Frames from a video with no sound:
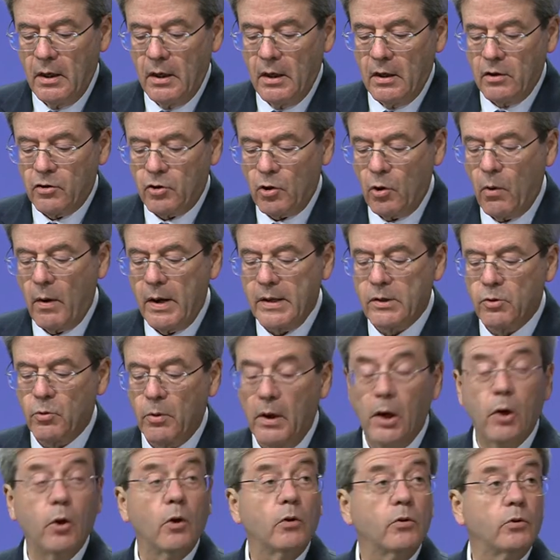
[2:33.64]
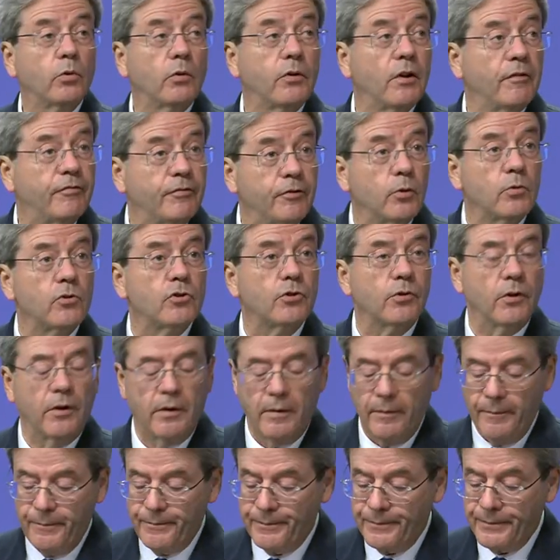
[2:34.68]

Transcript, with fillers: So as we look to the future,